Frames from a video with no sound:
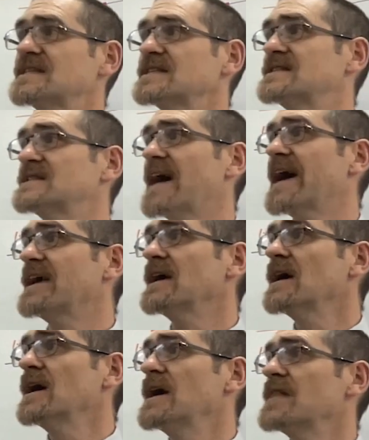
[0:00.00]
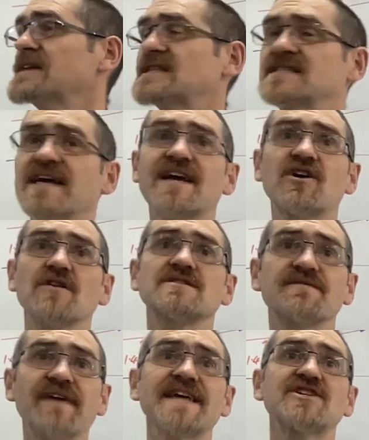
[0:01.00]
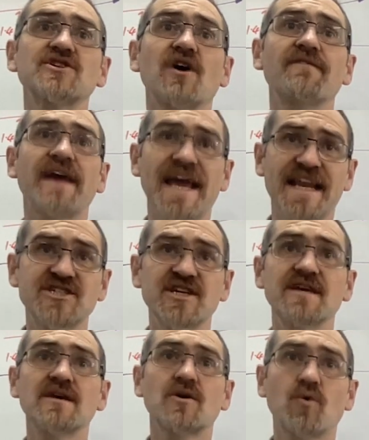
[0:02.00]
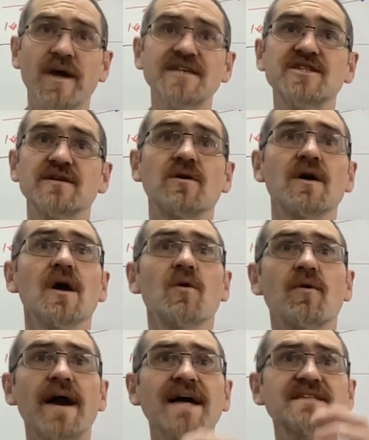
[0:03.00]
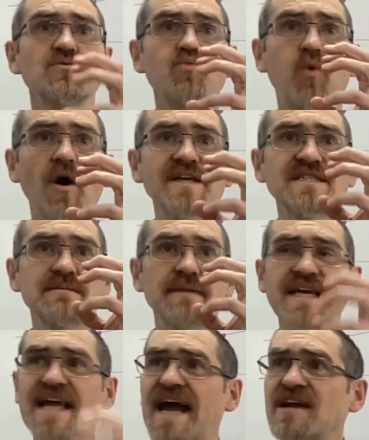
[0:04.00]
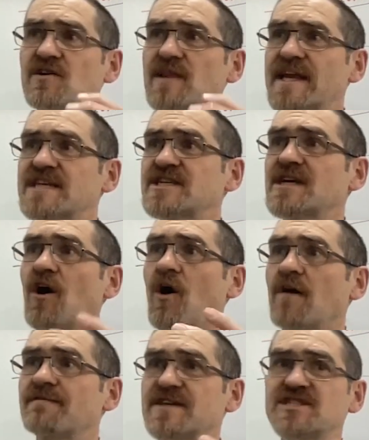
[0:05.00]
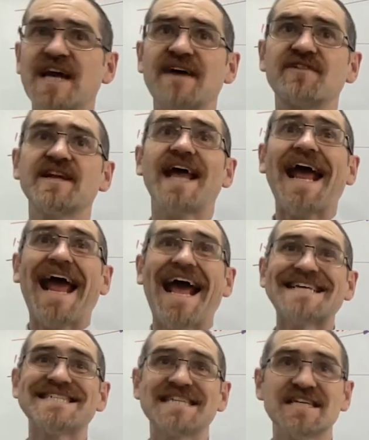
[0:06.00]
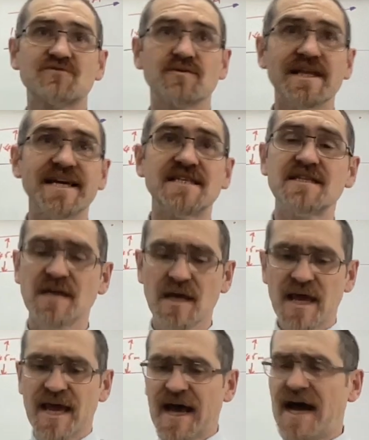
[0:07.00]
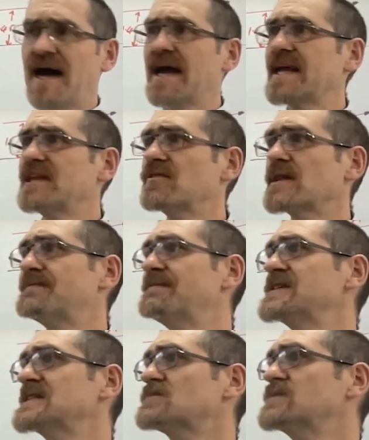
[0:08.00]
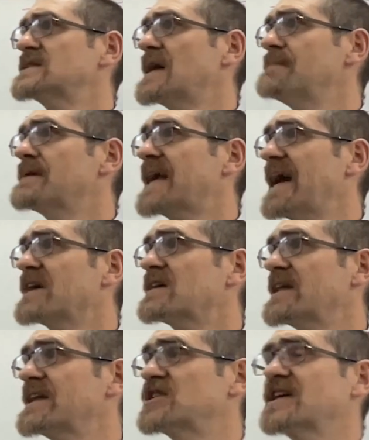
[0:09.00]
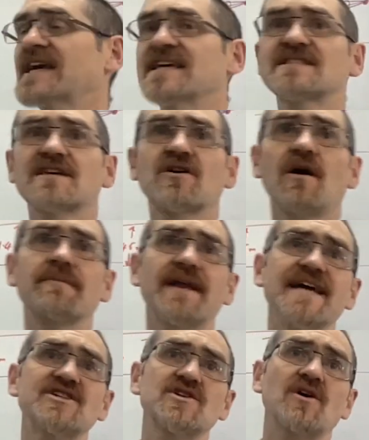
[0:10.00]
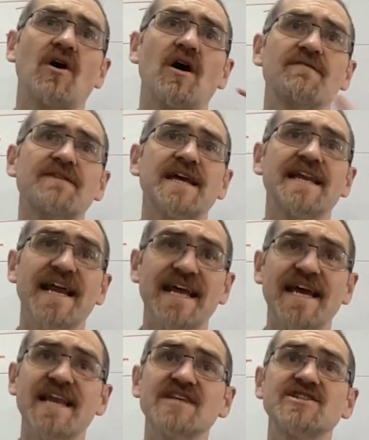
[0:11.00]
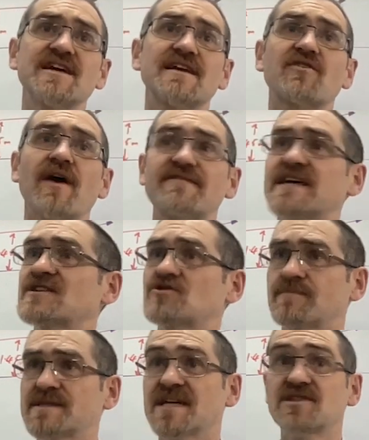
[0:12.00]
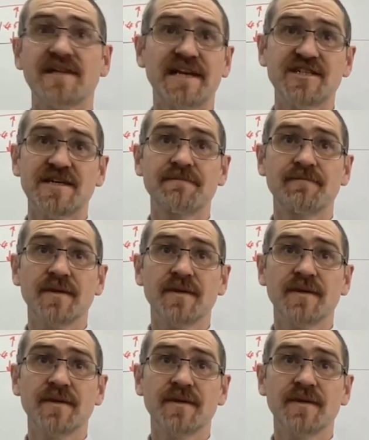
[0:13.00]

This is a conservation of energy question. We're asked, what is the mechanical energy of the javelin as it is released? In year 11 physics, we say mechanical energy is the combination of kinetic energy and gravitational potential energy.